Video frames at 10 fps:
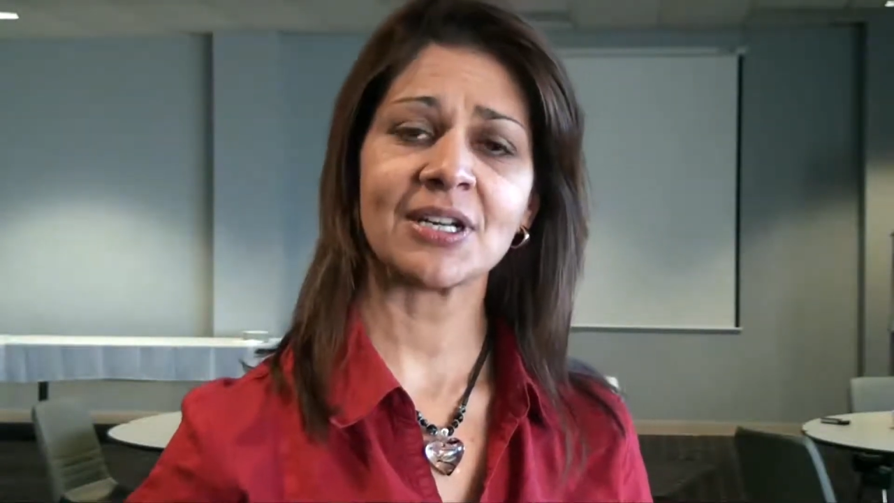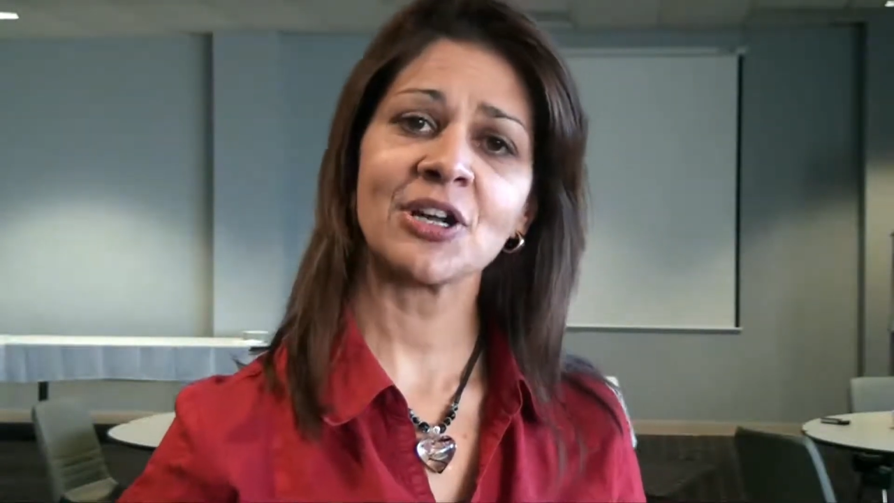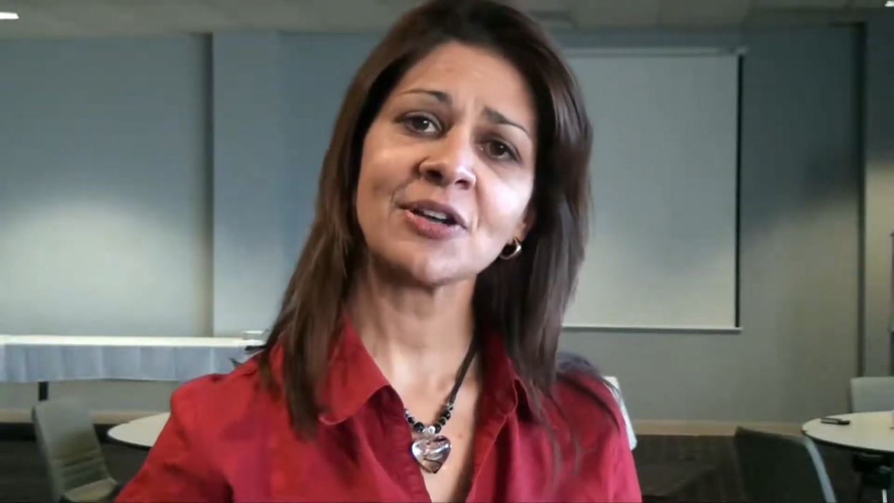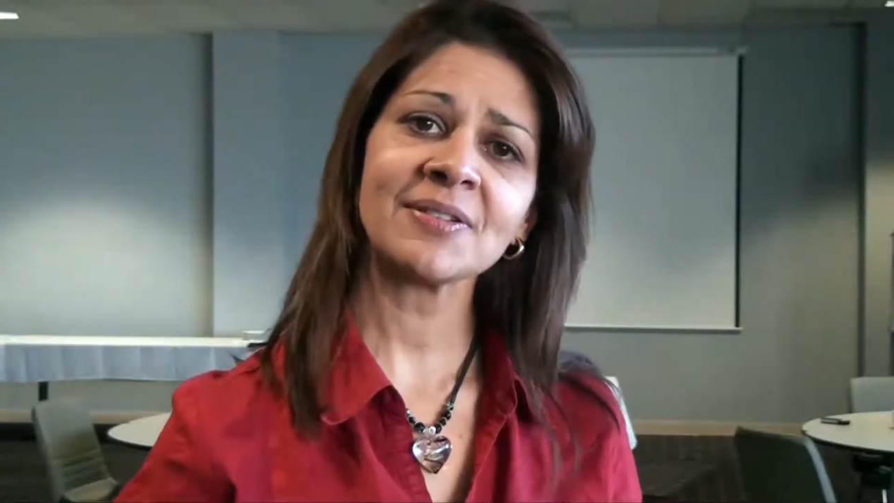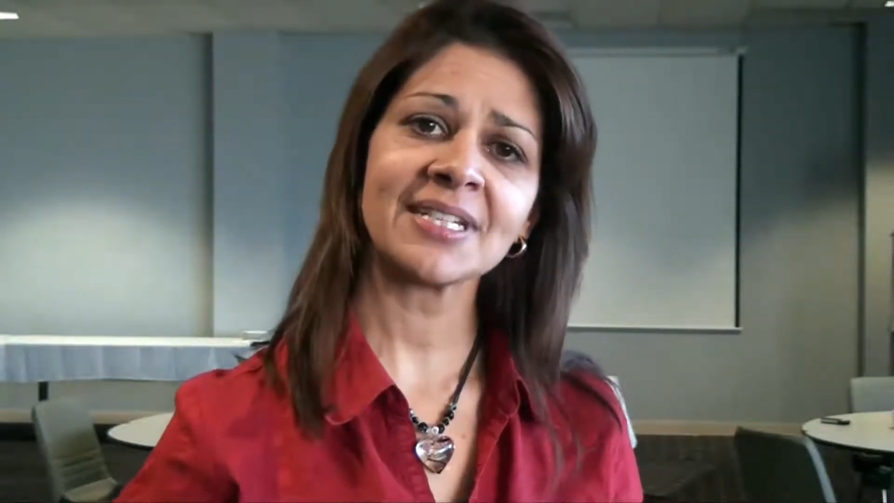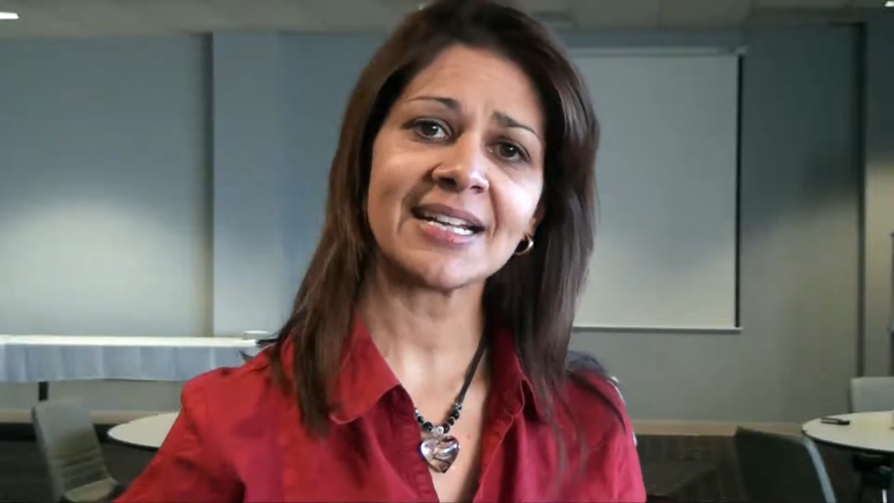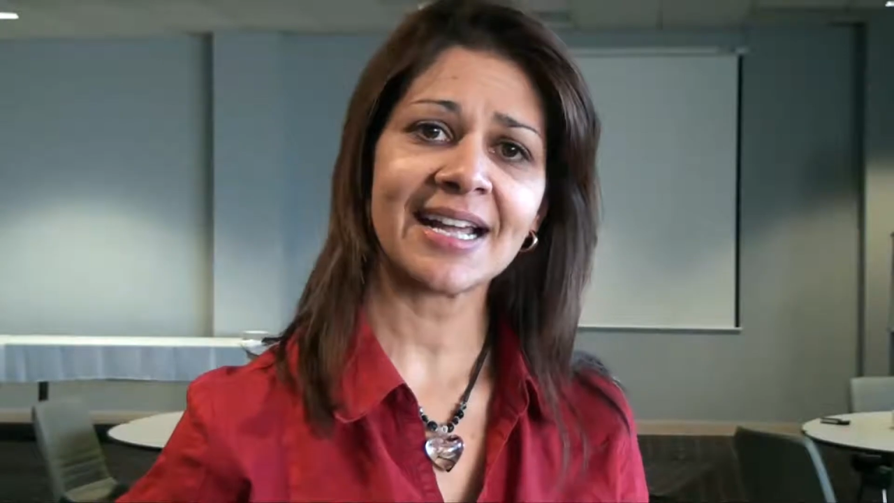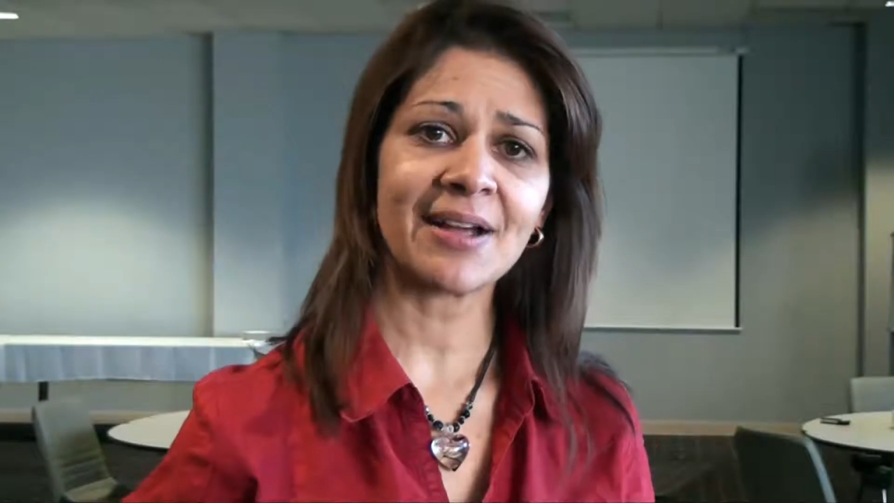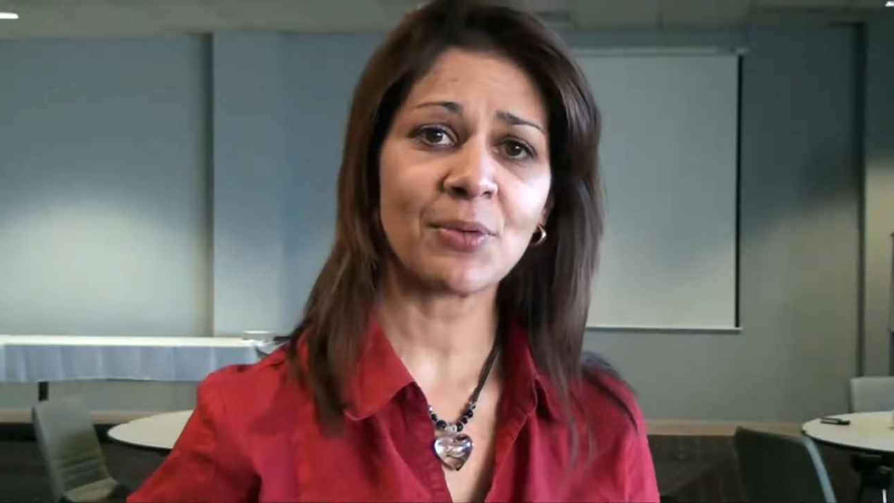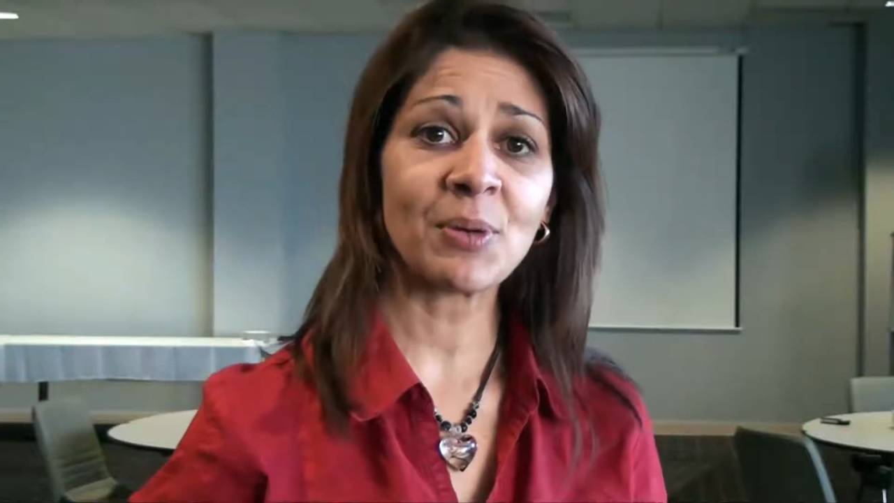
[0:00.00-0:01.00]
Nerves,
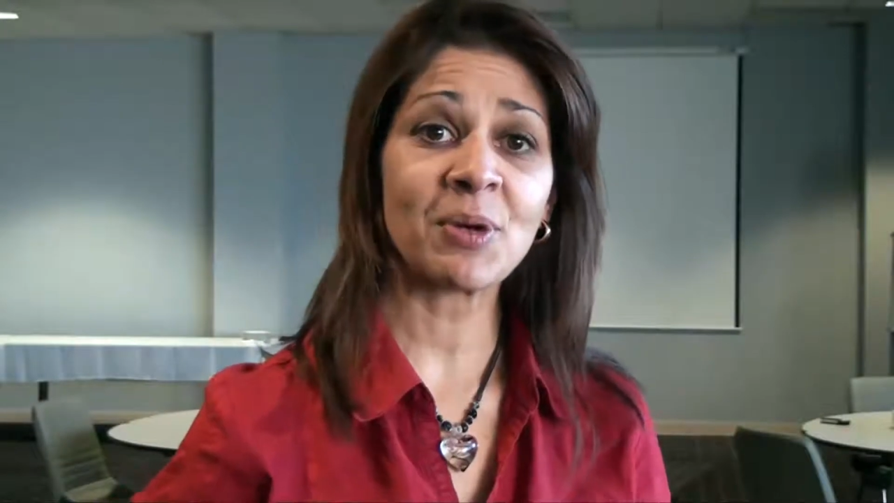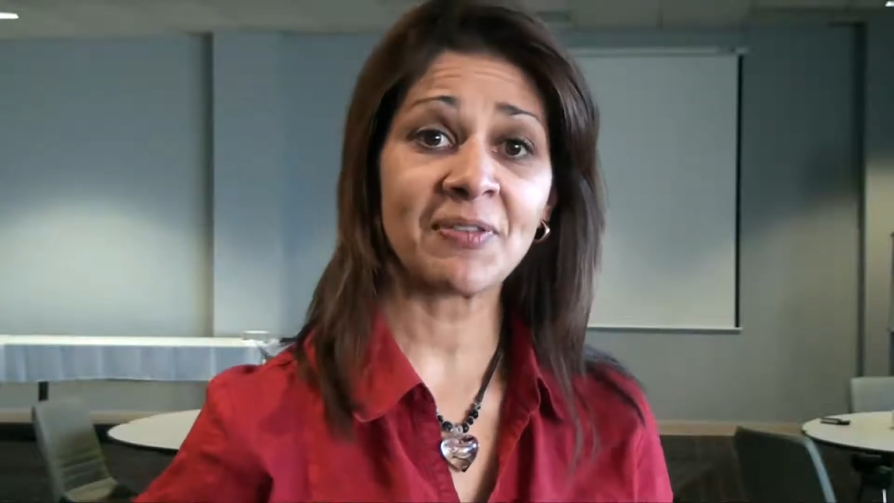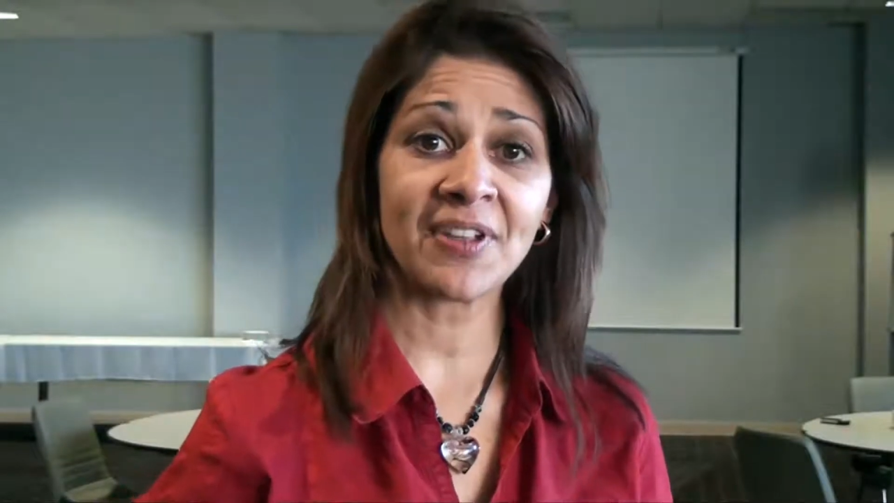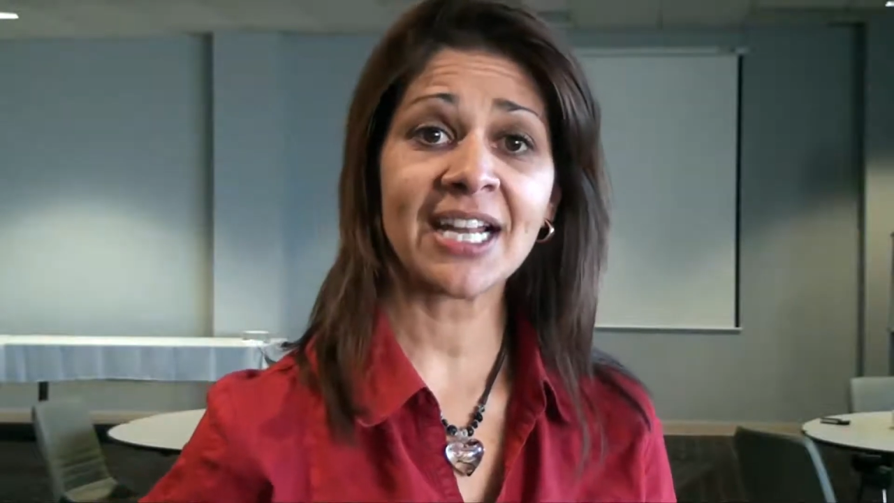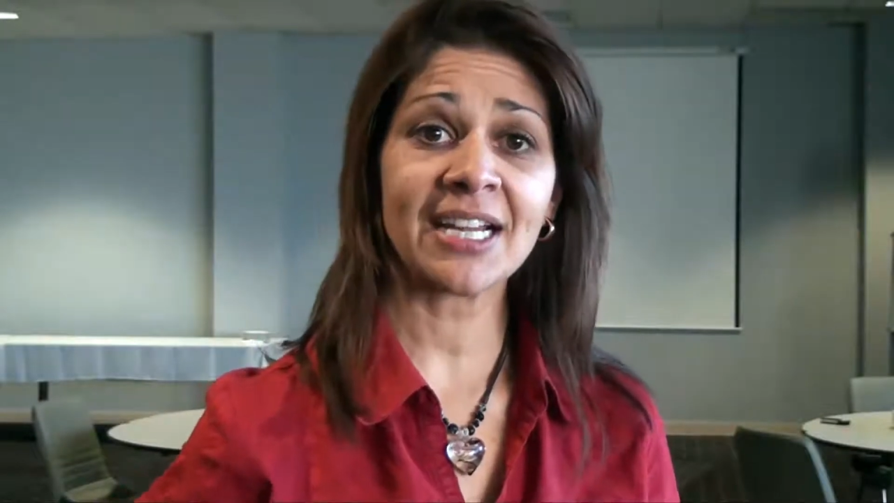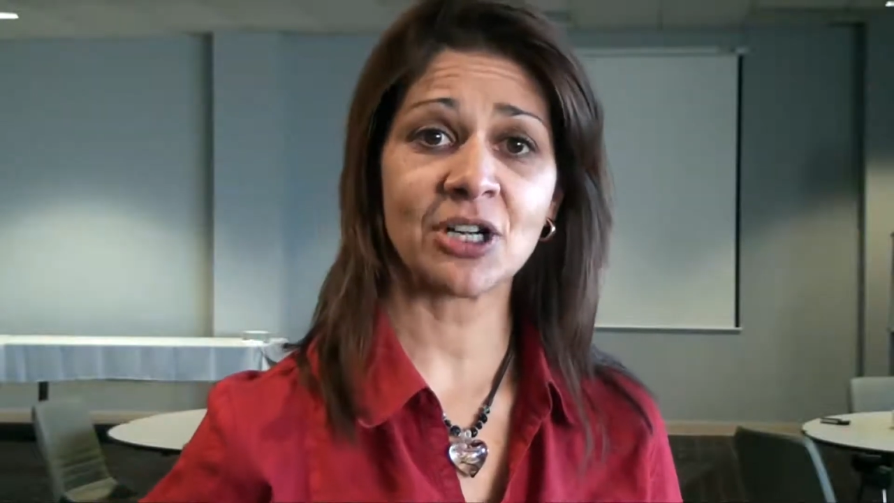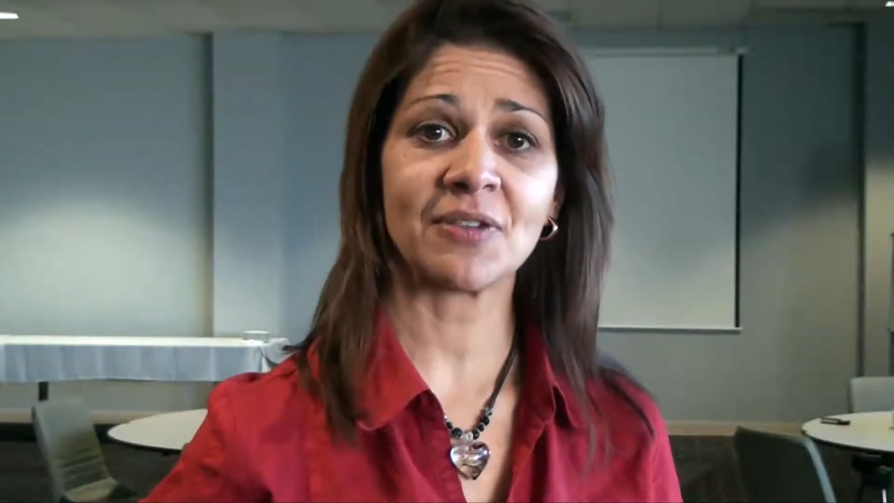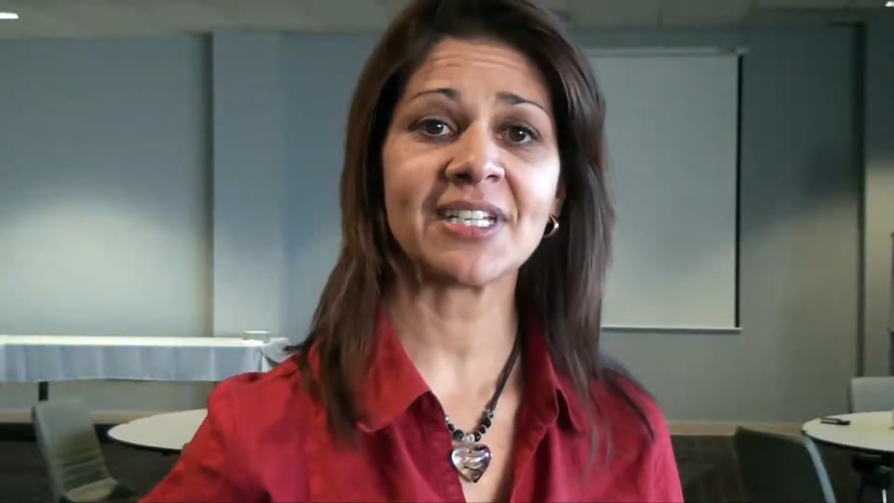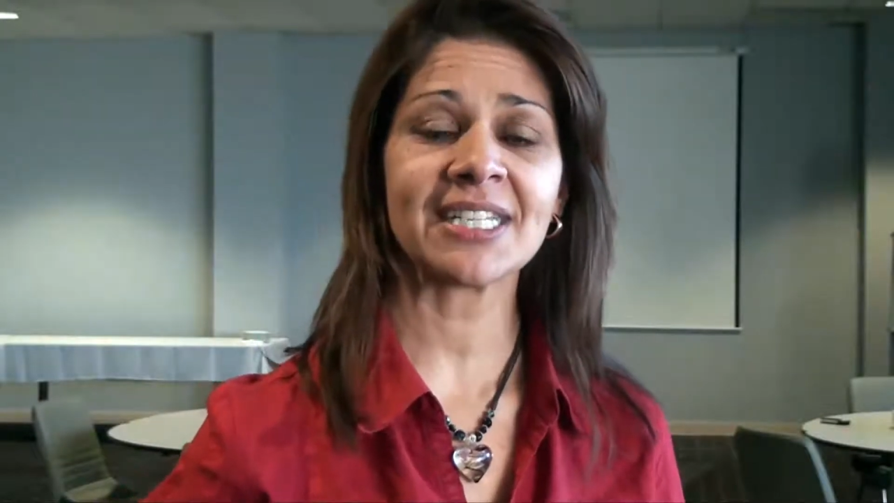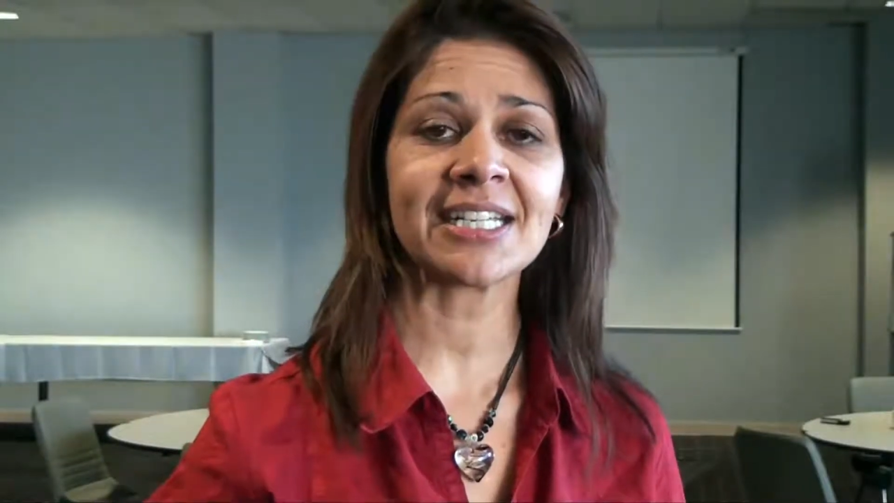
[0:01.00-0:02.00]
when we're feeling nervous,